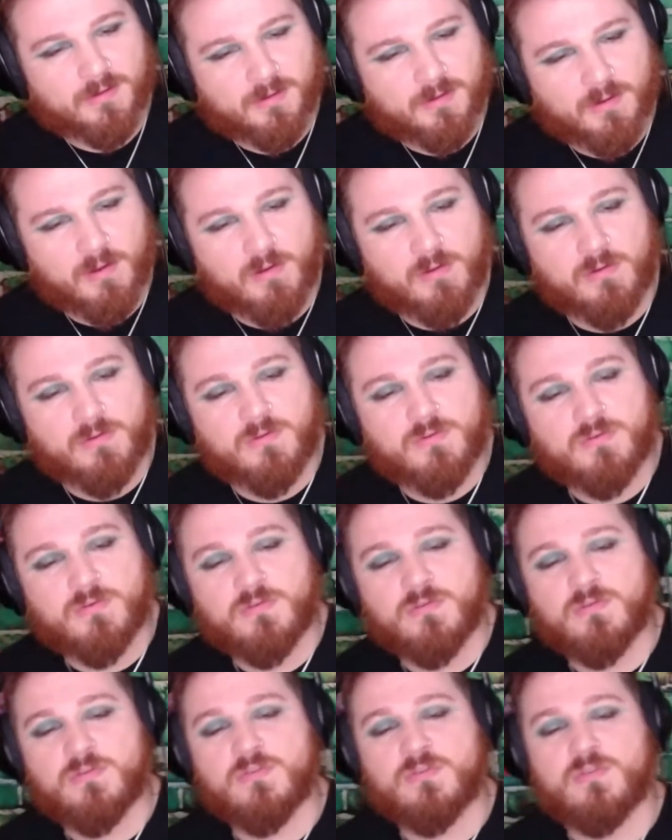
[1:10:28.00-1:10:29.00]
Oh,
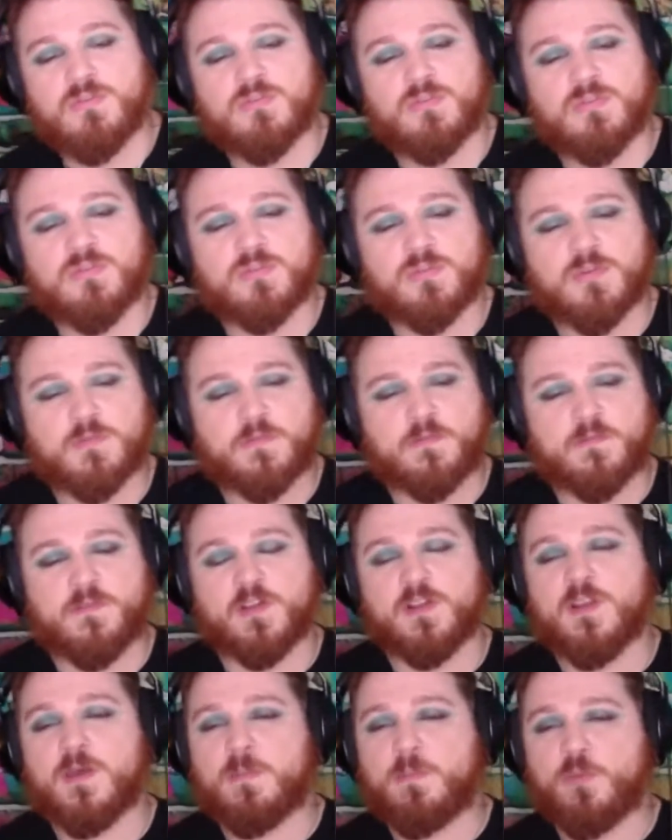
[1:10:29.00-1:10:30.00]

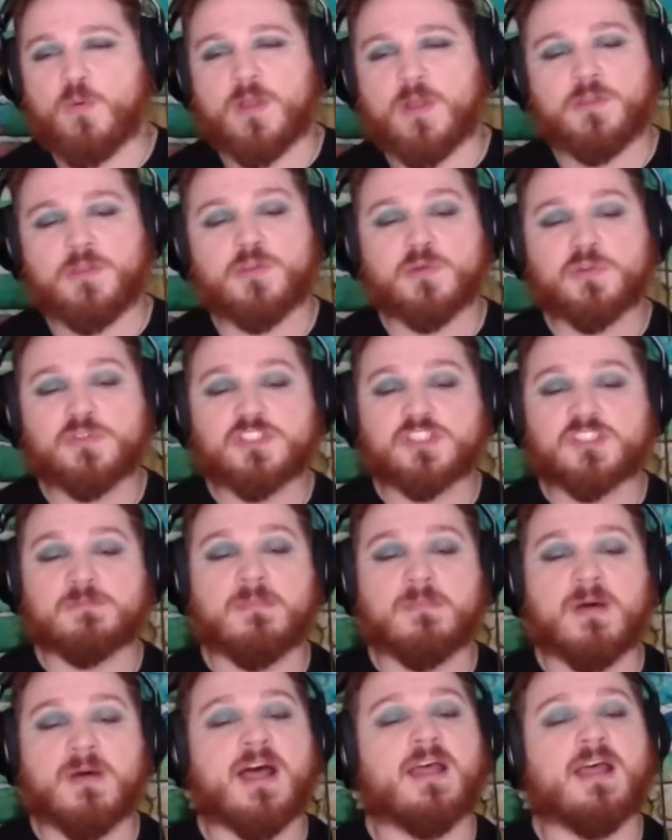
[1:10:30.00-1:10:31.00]
Philip, when you
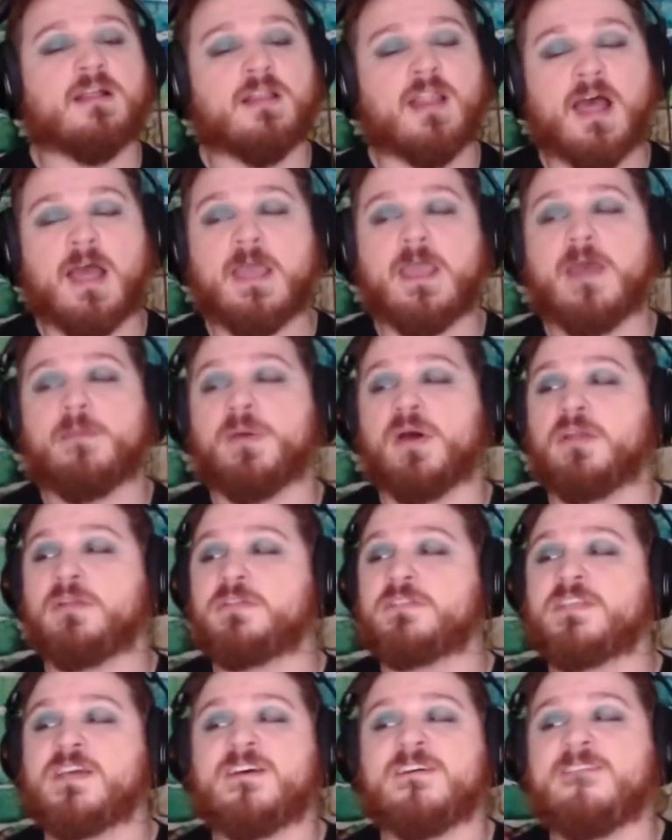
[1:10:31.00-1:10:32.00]
smile, I am
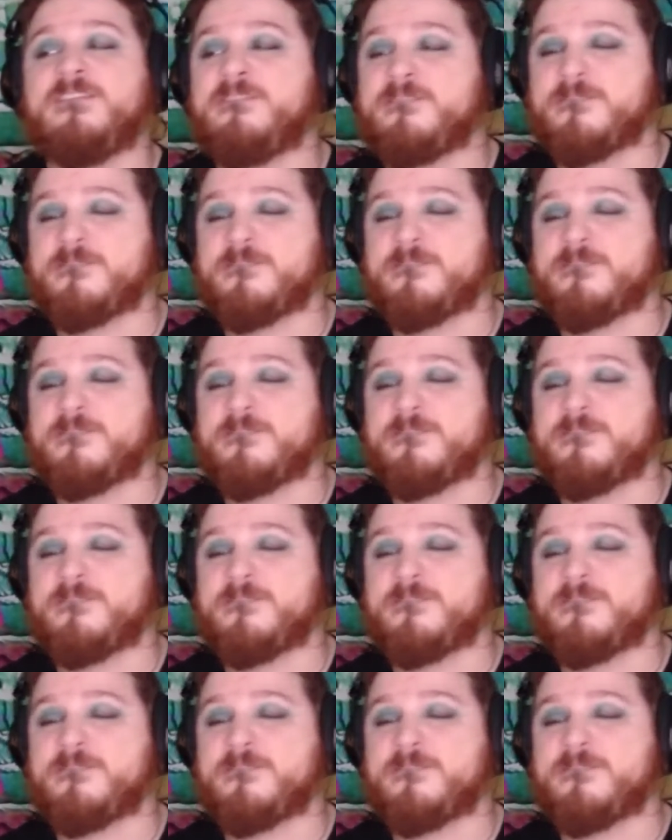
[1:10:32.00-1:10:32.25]
undone.